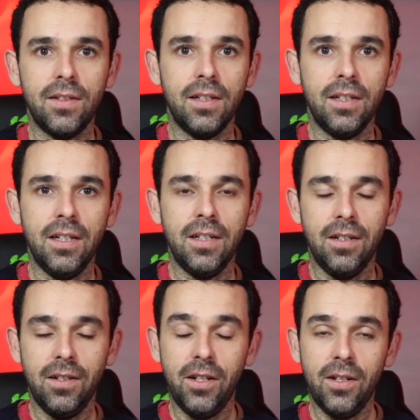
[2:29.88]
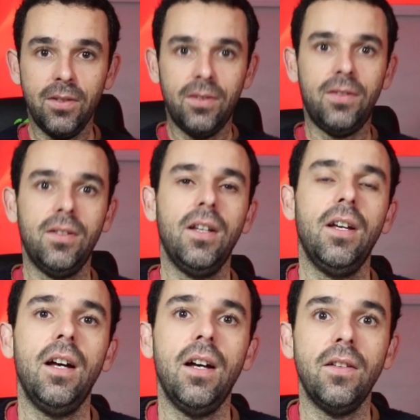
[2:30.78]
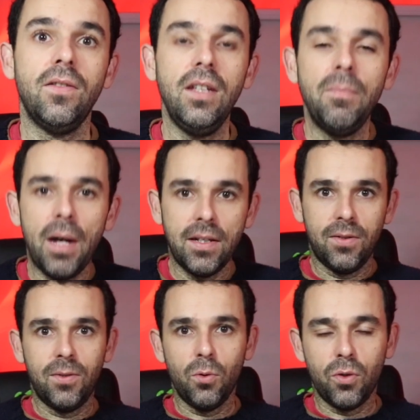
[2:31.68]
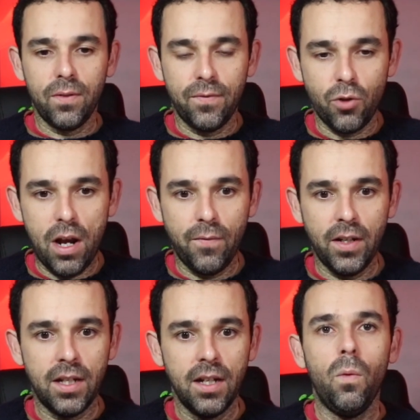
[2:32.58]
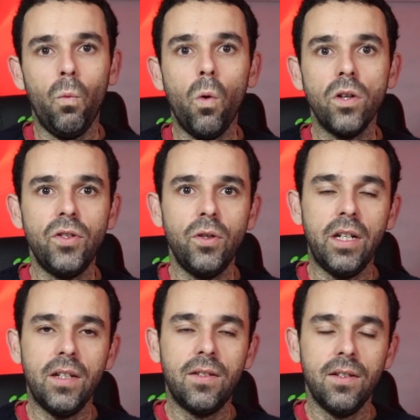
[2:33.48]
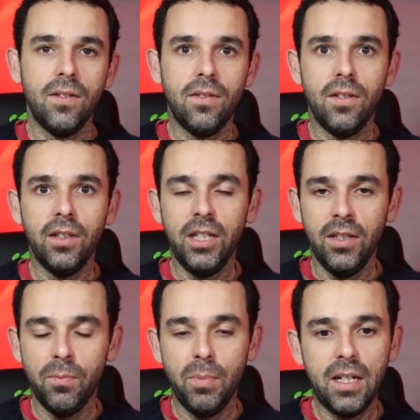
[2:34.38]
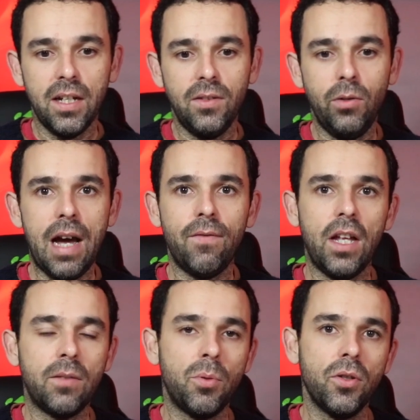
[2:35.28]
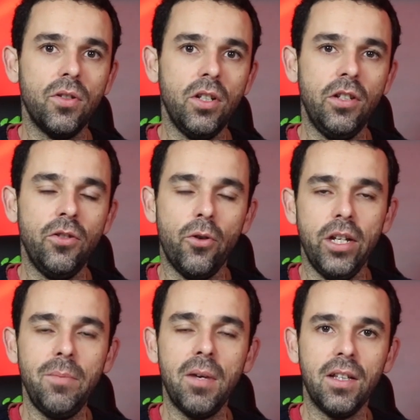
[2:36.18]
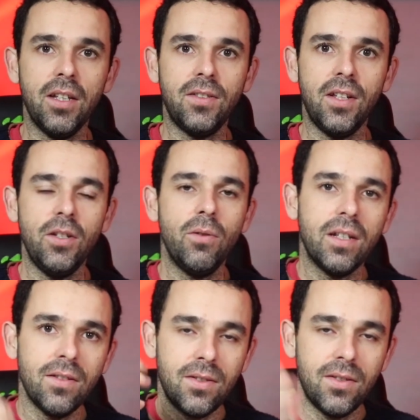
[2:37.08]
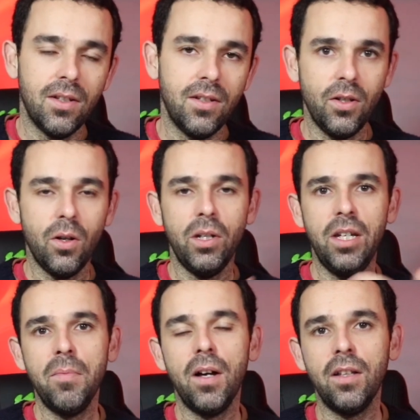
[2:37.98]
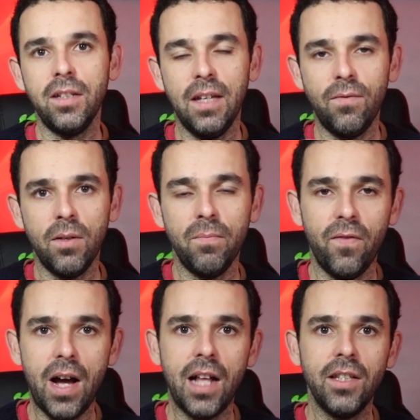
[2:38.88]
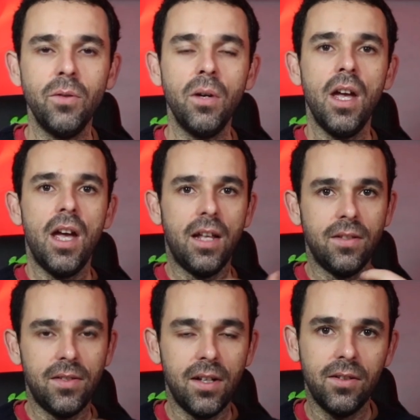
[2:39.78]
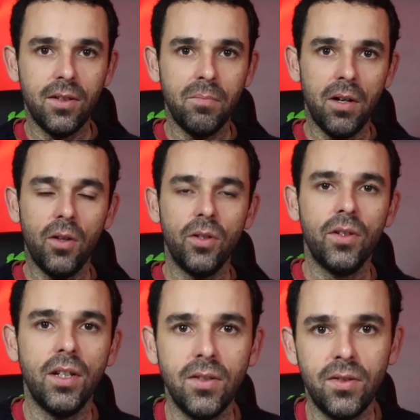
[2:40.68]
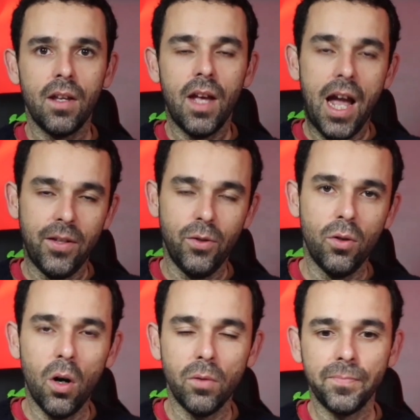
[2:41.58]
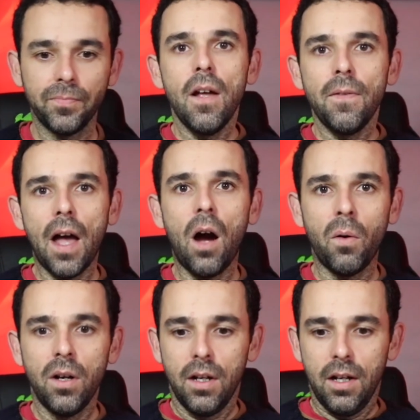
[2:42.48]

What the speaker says: it is the best source of traffic once you get the lead, because you have that person in your email list and you can email and give them value and sell them other things as you go. Now